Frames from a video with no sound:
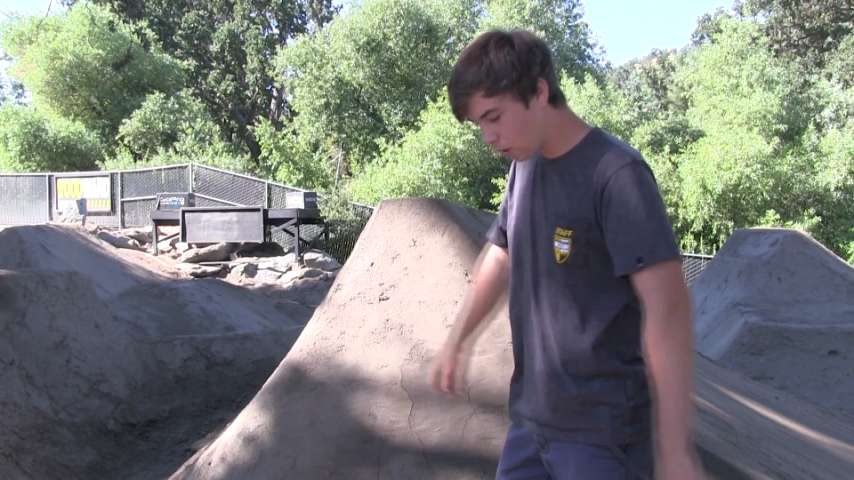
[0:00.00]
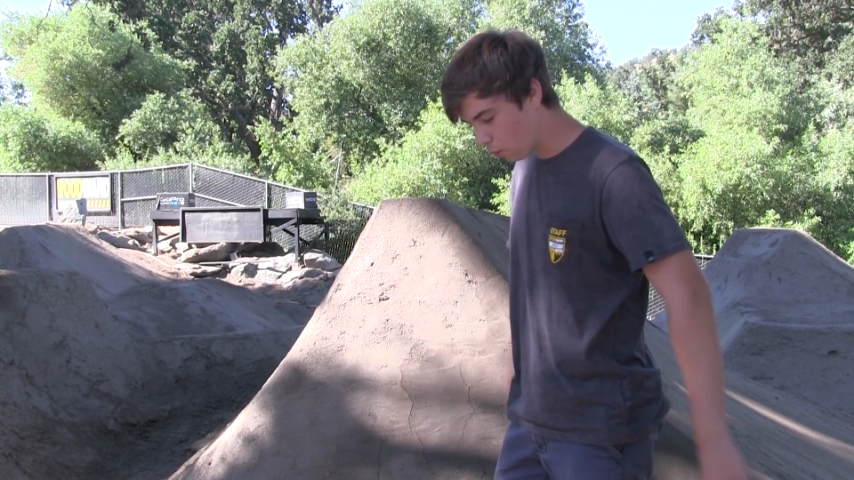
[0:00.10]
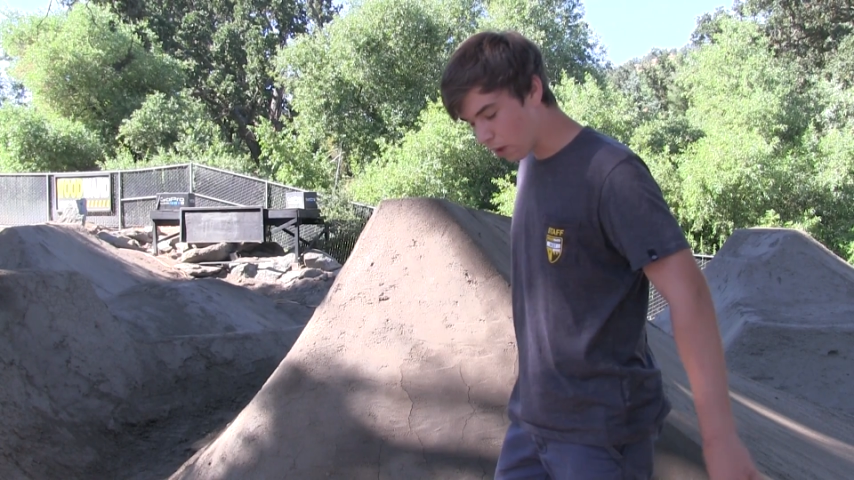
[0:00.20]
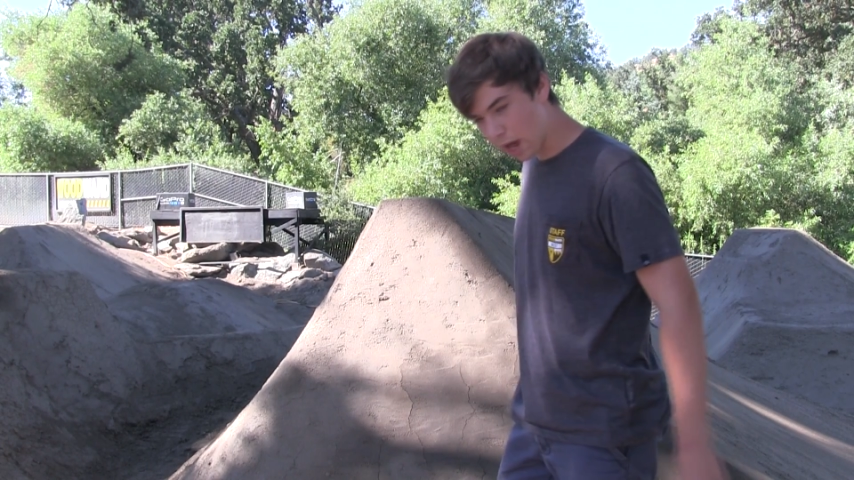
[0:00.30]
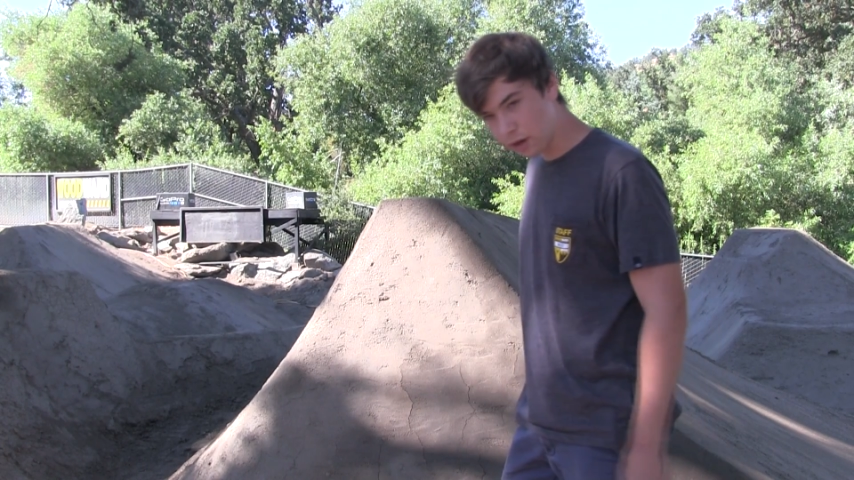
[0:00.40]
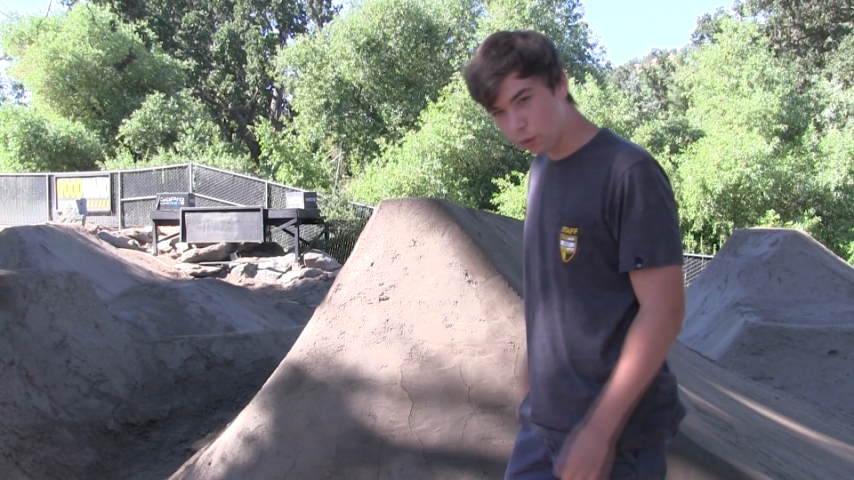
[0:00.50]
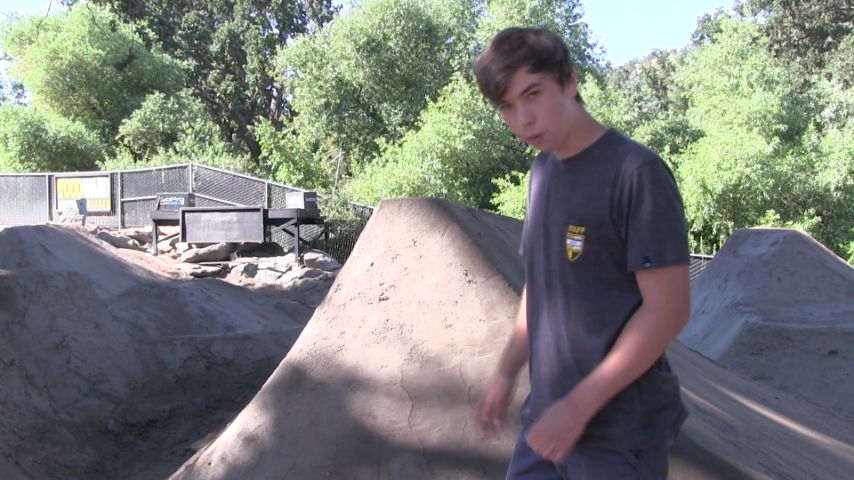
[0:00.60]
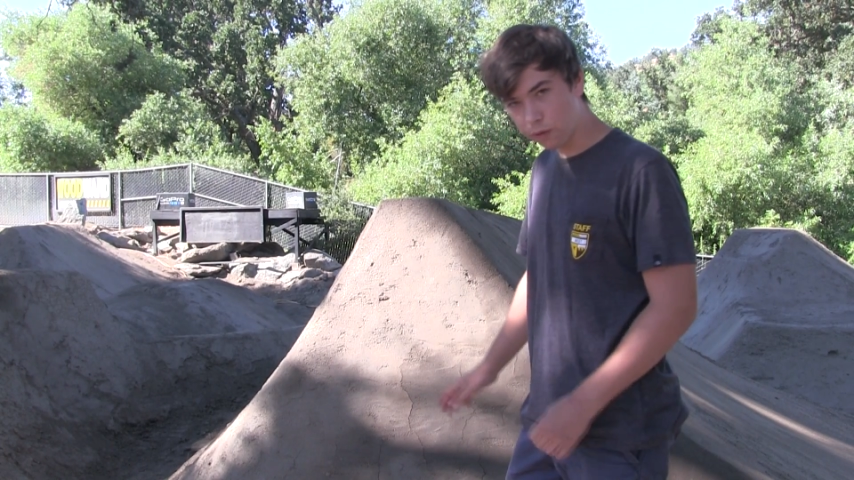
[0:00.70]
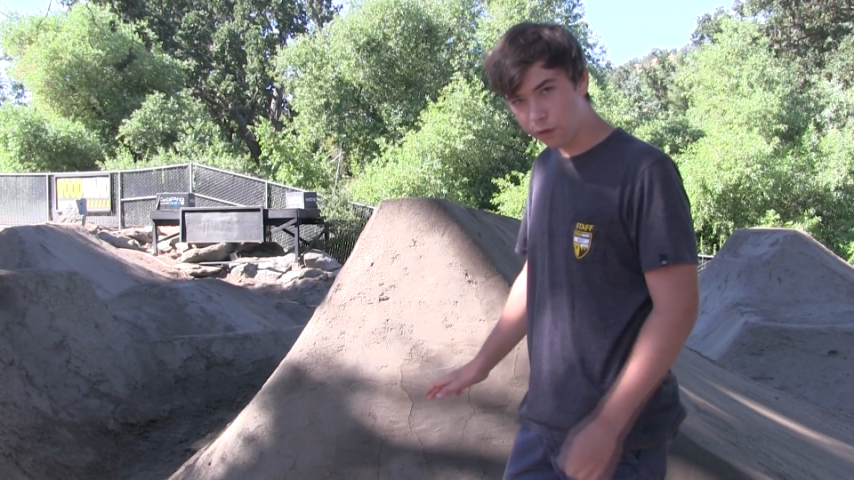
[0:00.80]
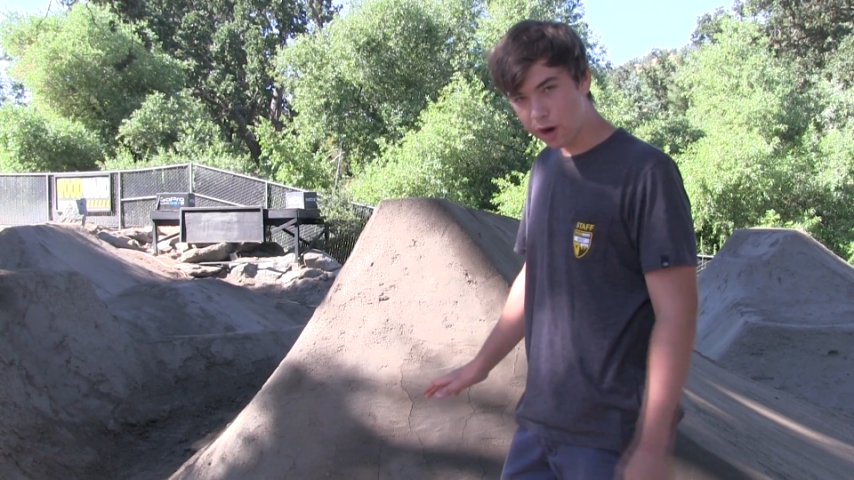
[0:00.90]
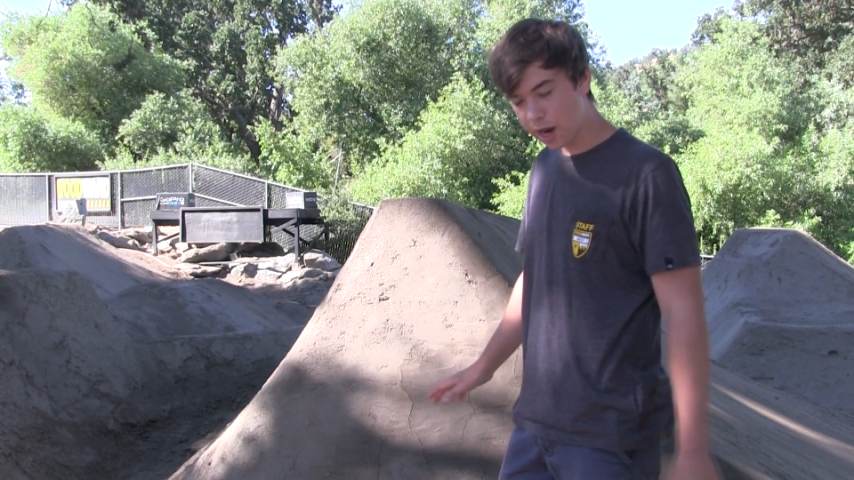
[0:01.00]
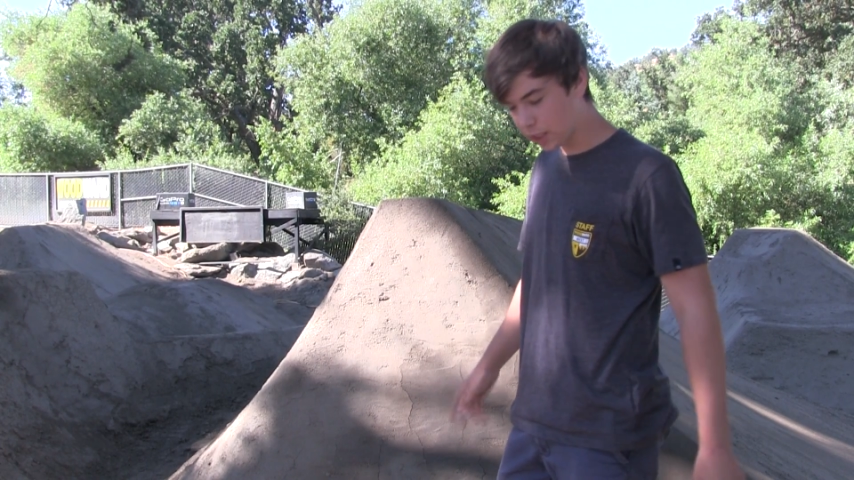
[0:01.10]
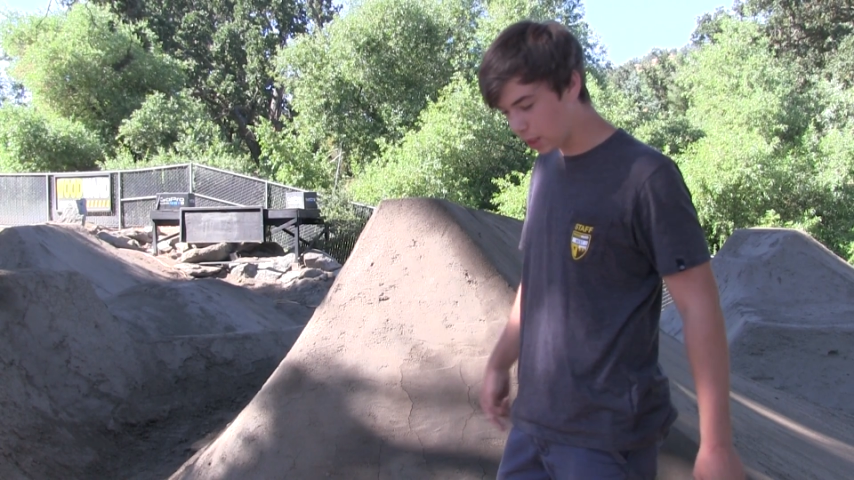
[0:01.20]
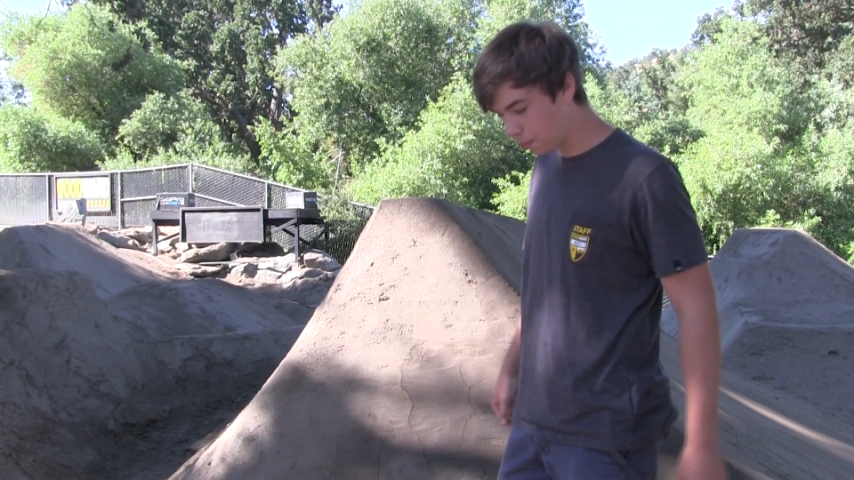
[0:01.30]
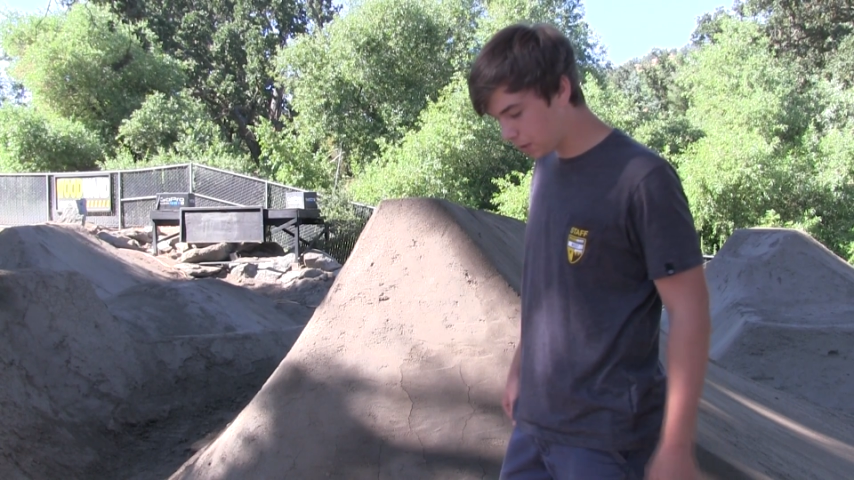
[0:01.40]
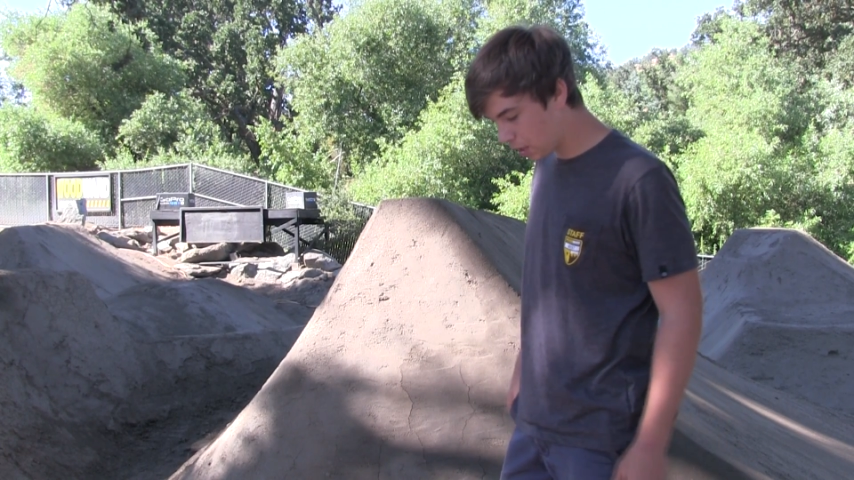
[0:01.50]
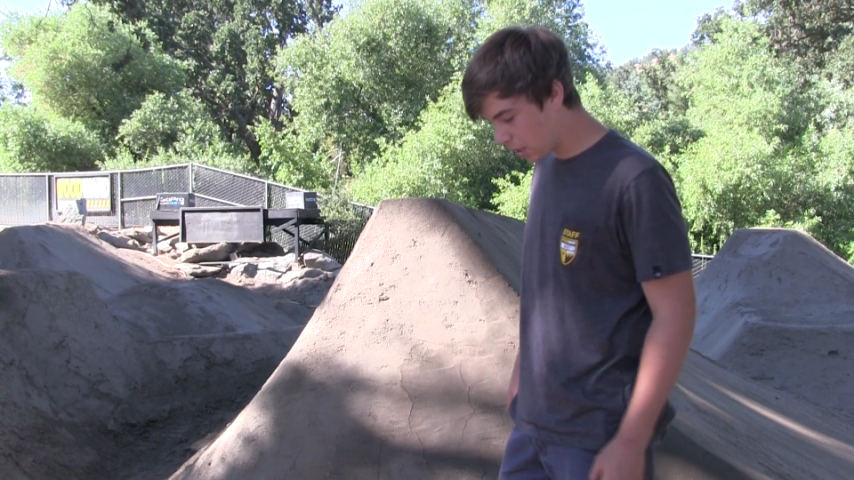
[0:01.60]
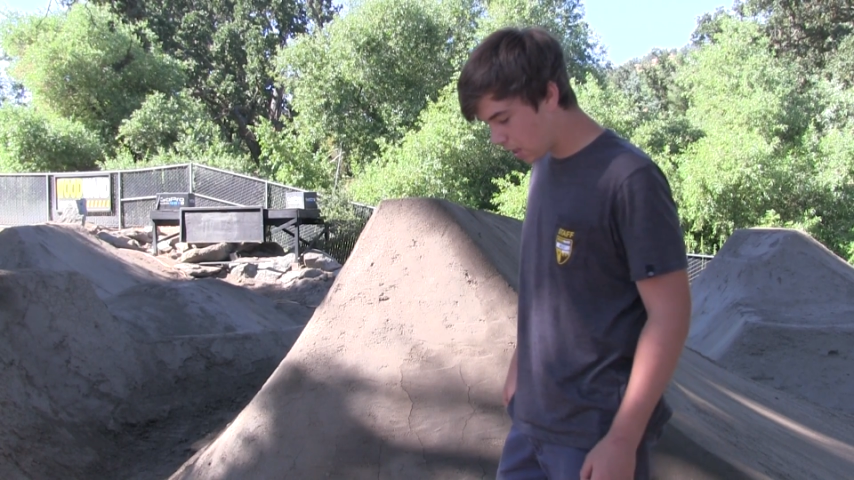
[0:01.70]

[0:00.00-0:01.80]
when I do one-footed X-Ups.